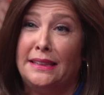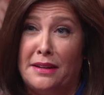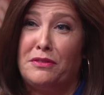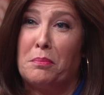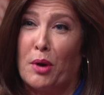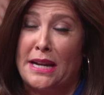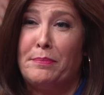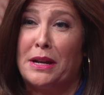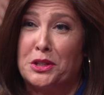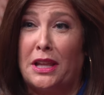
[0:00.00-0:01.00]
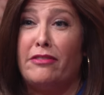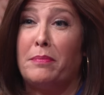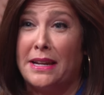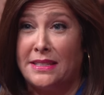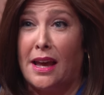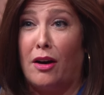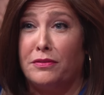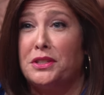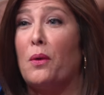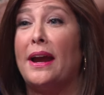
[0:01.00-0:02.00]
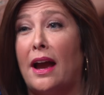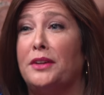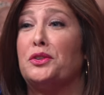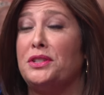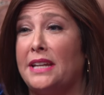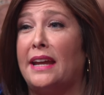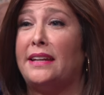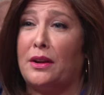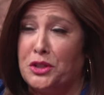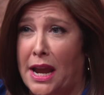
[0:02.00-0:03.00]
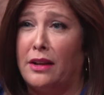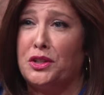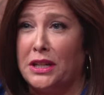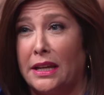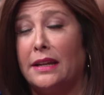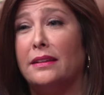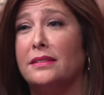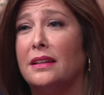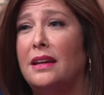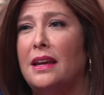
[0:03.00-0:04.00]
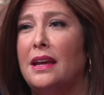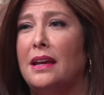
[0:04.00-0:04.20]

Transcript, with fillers: live the Brady Bunch life myself, so I understand how challenging it is. God